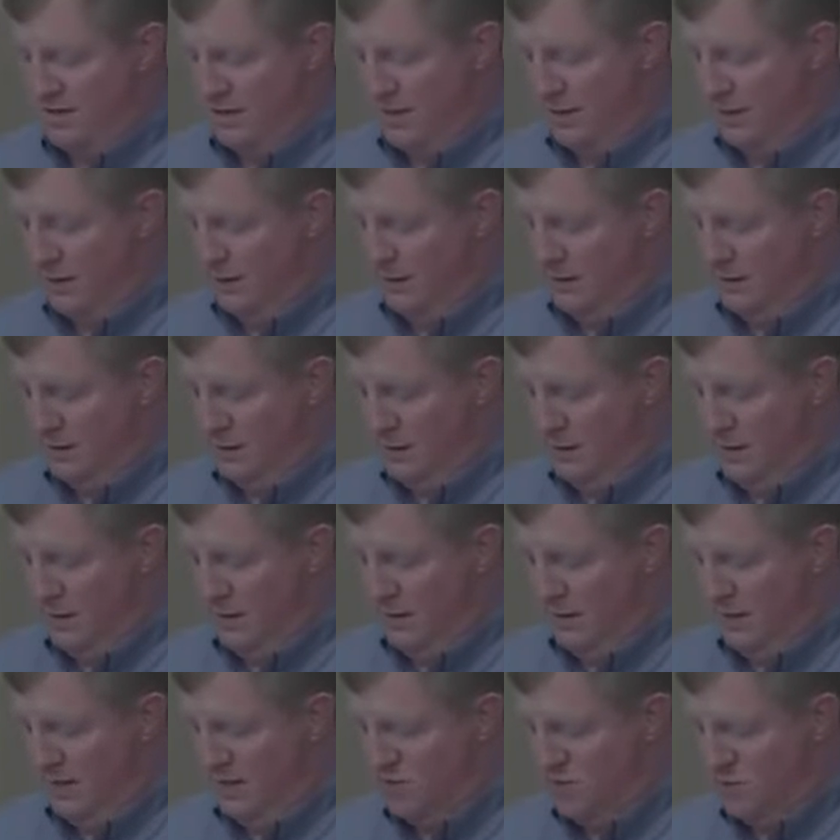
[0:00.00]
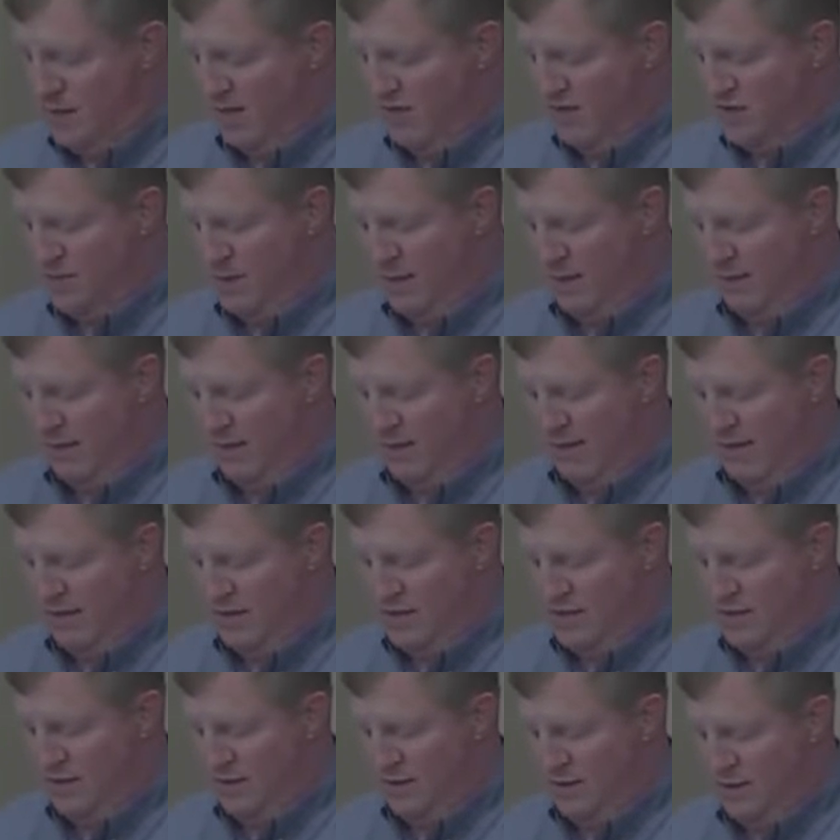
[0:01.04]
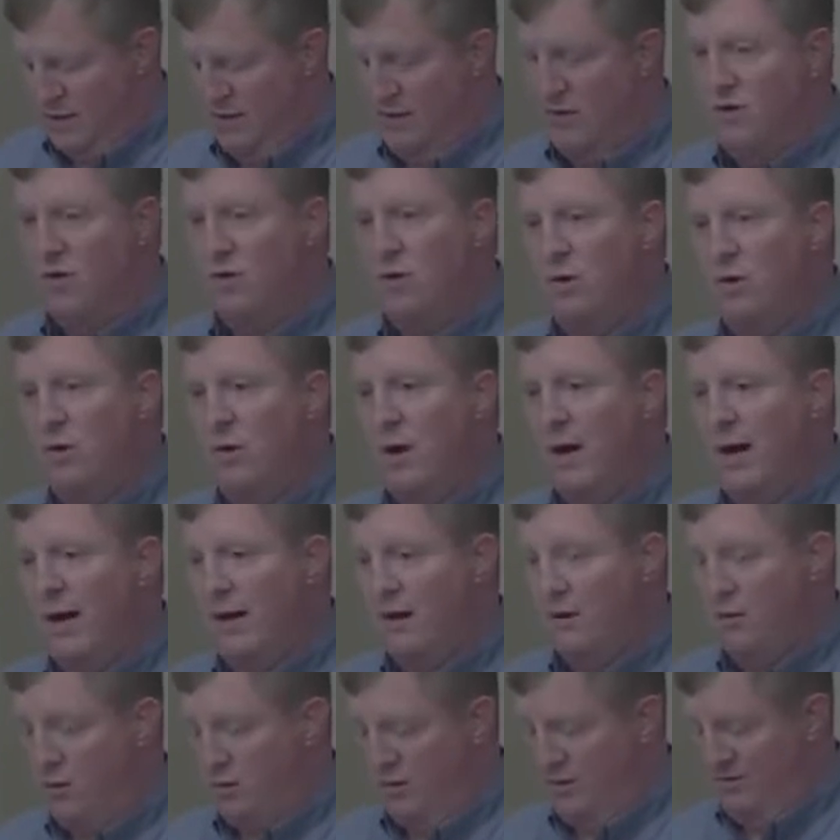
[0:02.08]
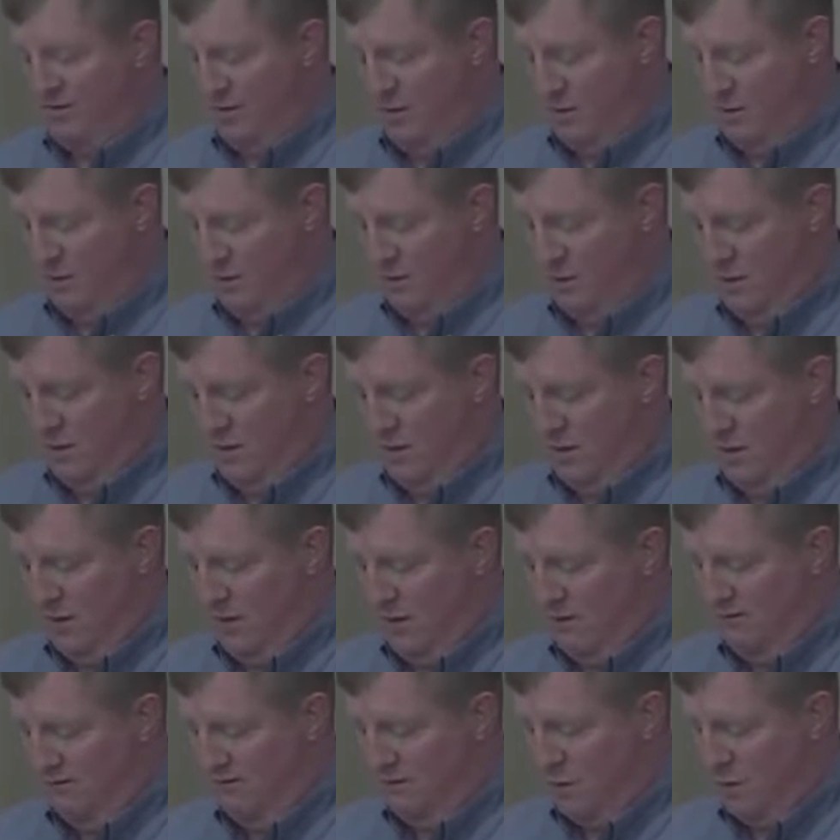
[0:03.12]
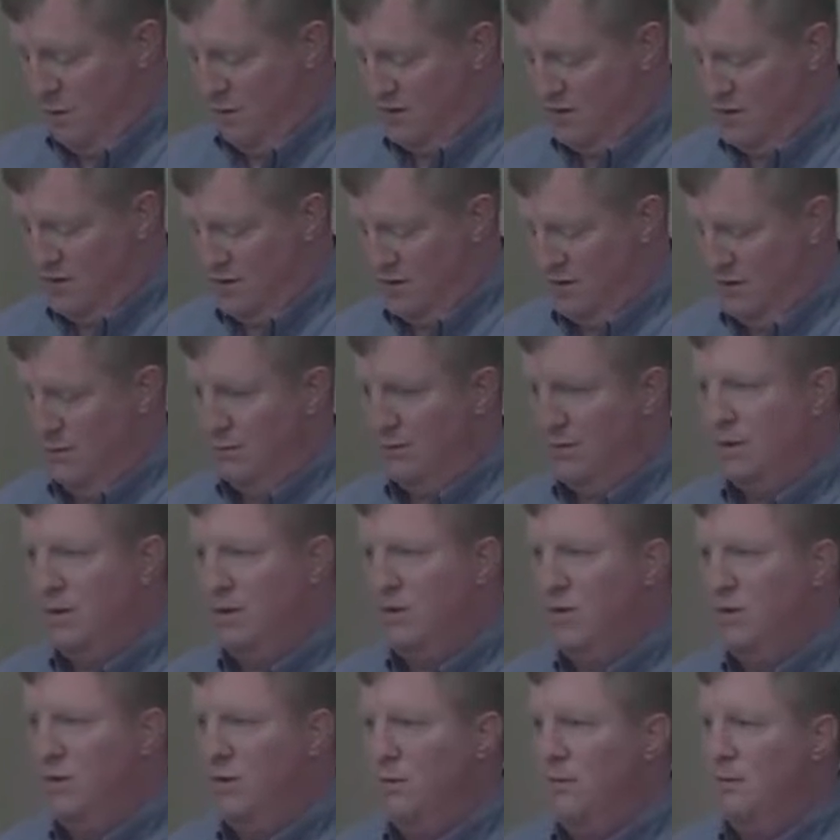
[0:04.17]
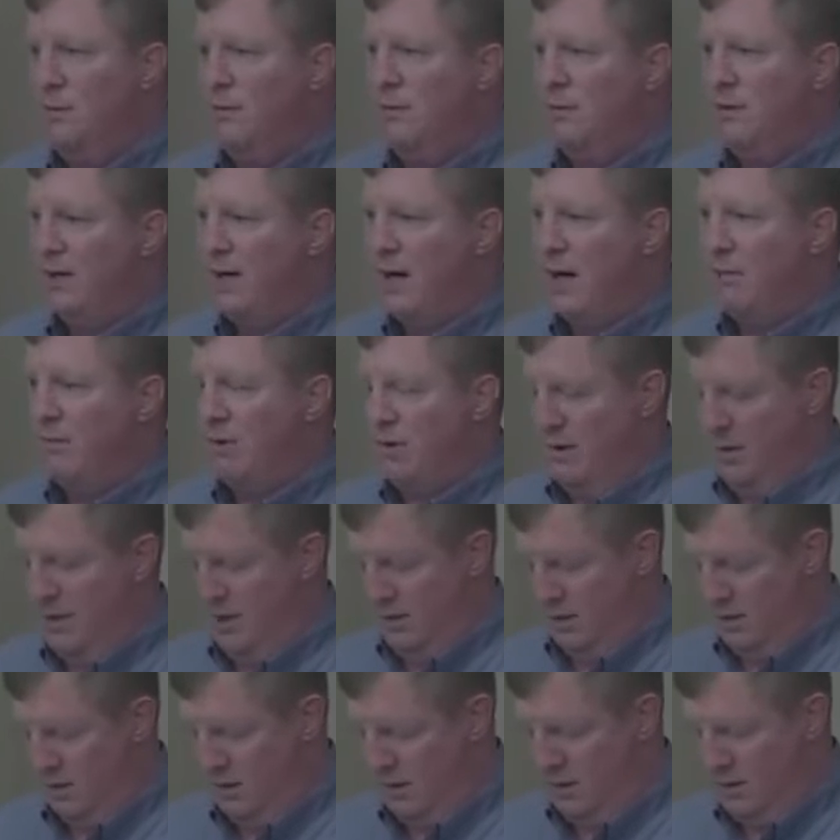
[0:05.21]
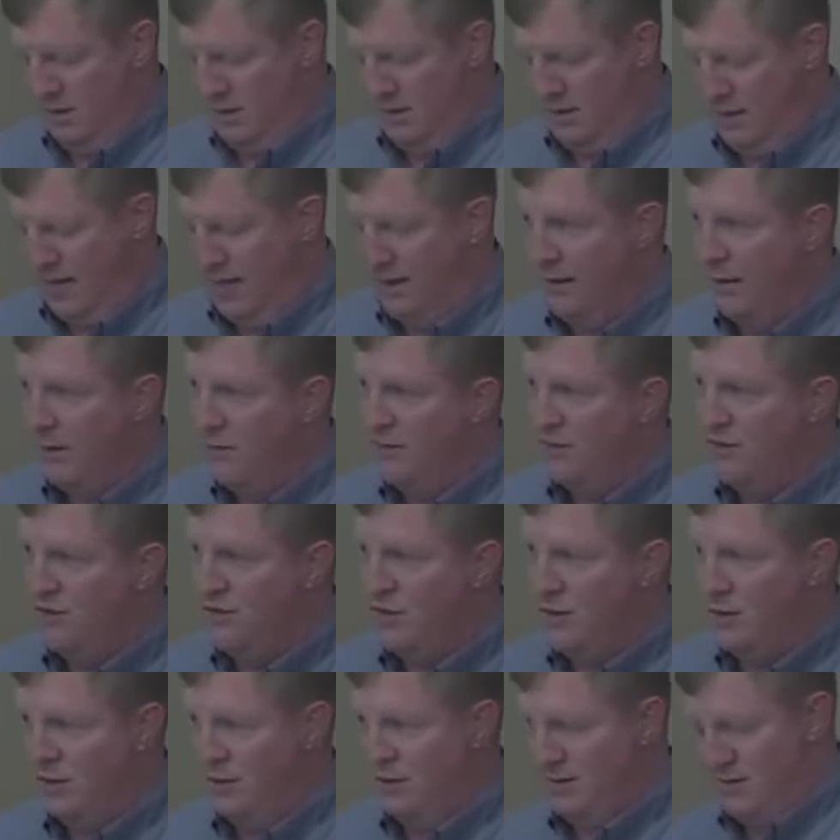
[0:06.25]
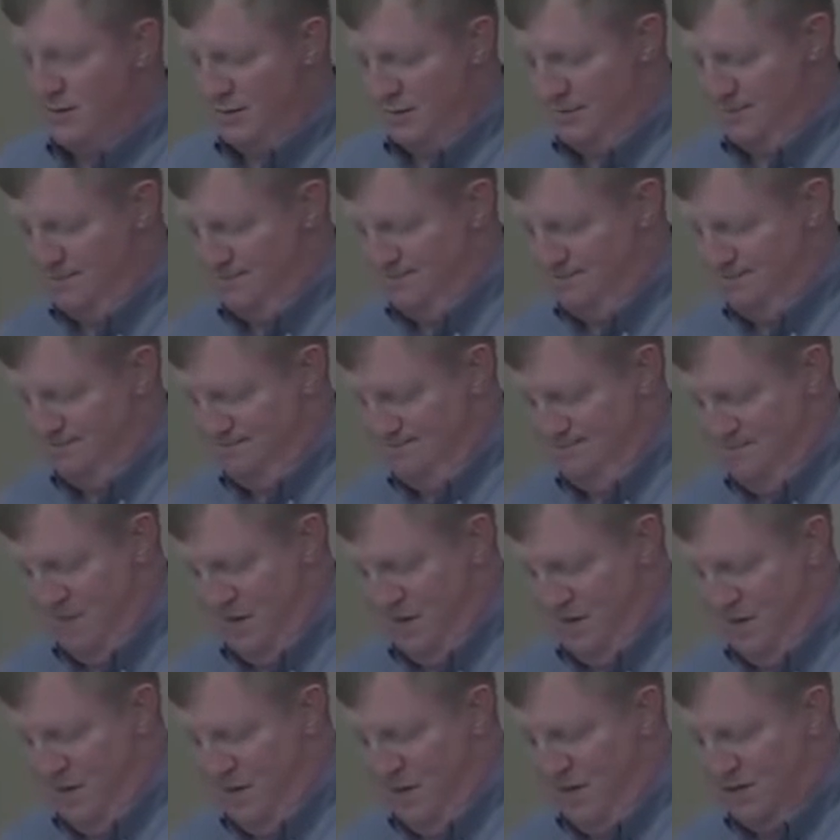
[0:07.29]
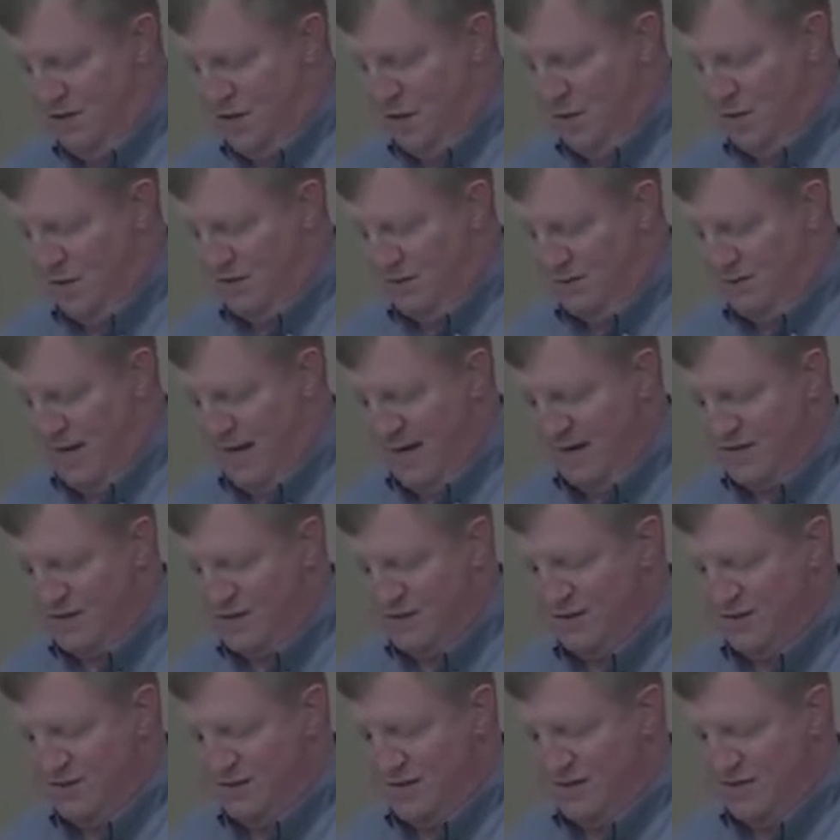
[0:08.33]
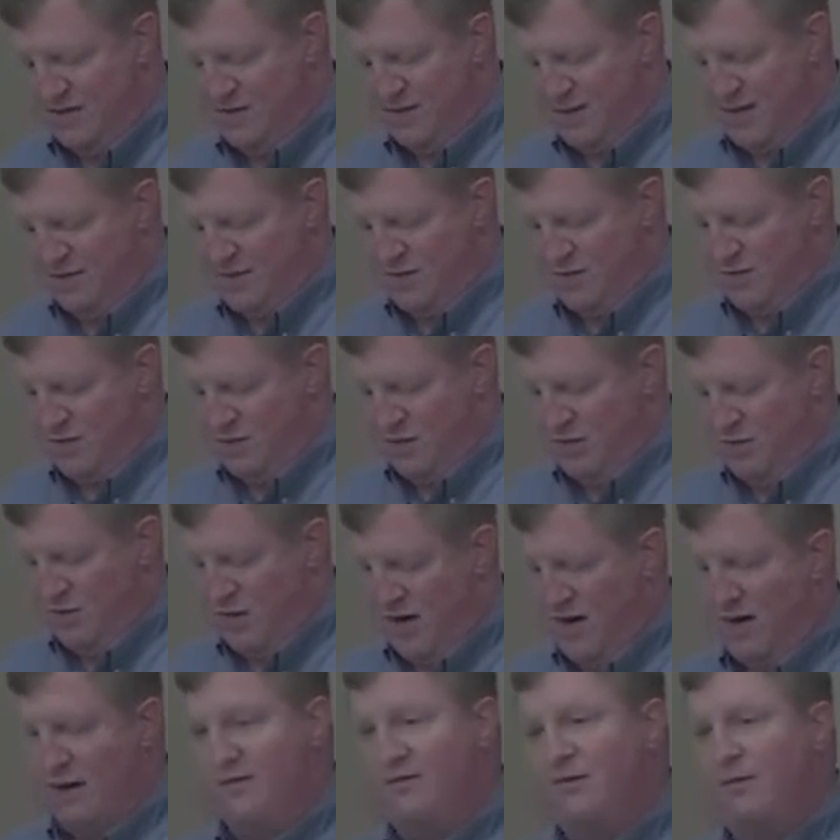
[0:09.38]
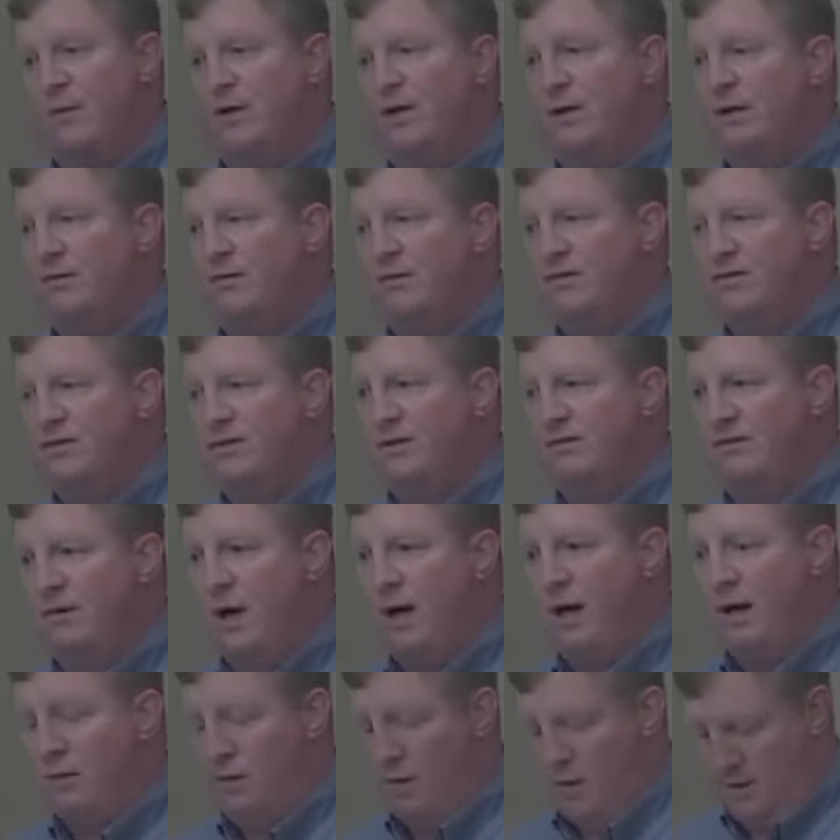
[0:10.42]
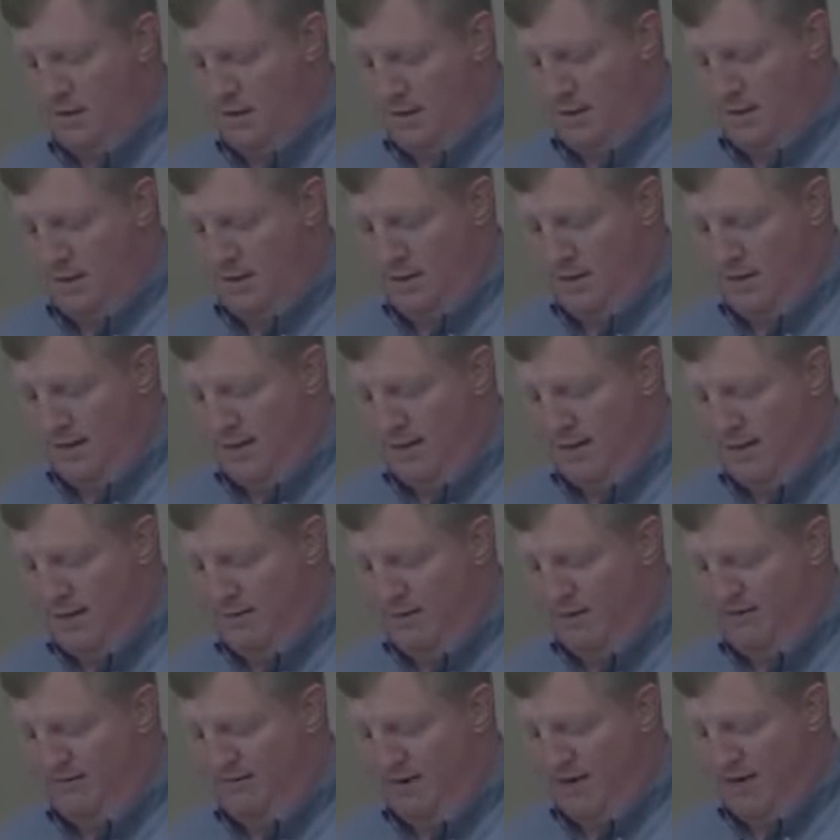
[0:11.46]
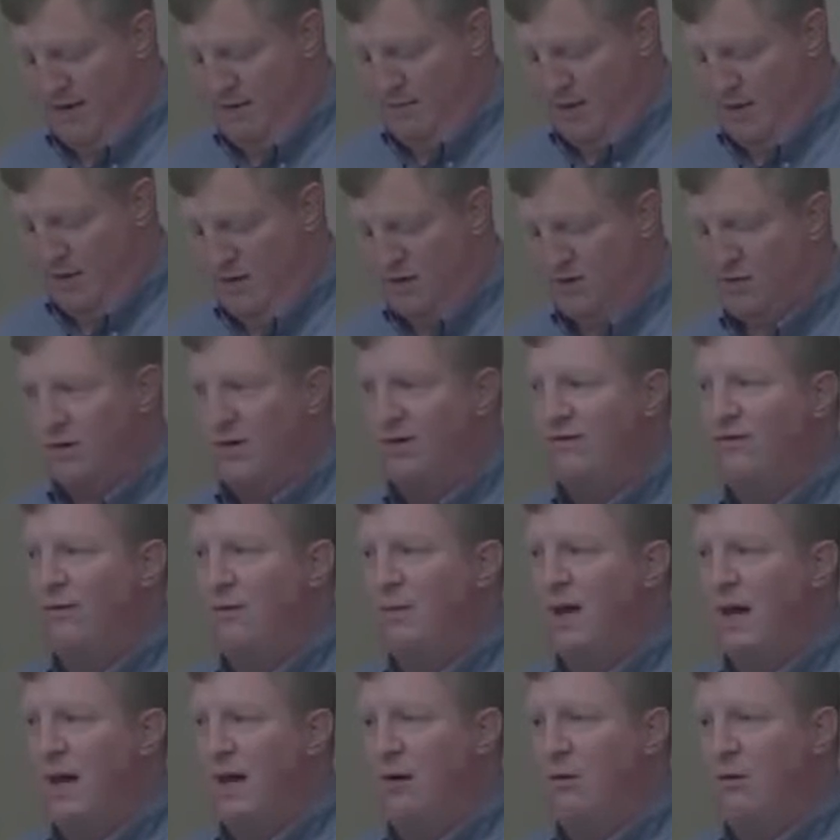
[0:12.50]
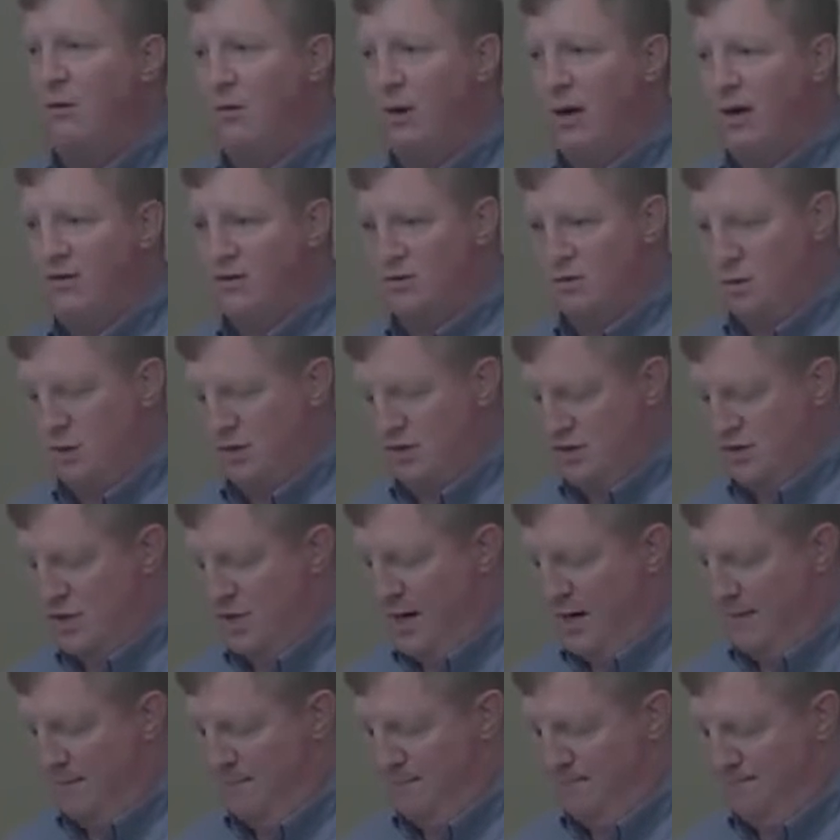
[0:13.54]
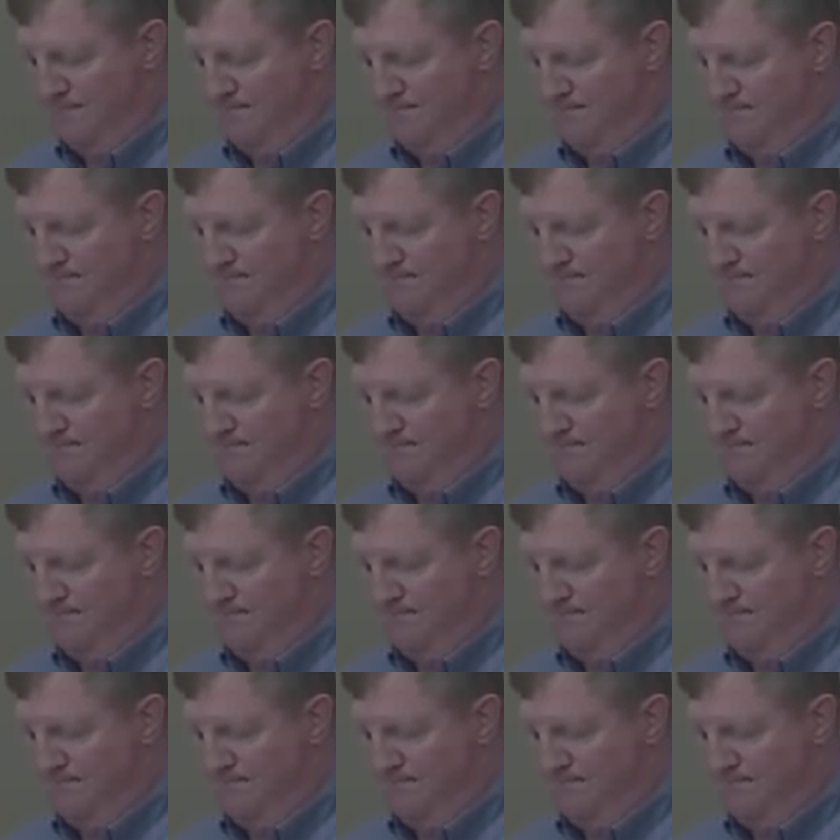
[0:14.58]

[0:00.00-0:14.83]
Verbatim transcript: Center, as well as publication in New Ohio Review, Volt, Plume, Copper Nickel, and other journals. She holds a master's in expository writing from the University of Iowa and an MFA in poetry from the Iowa Writers Workshop.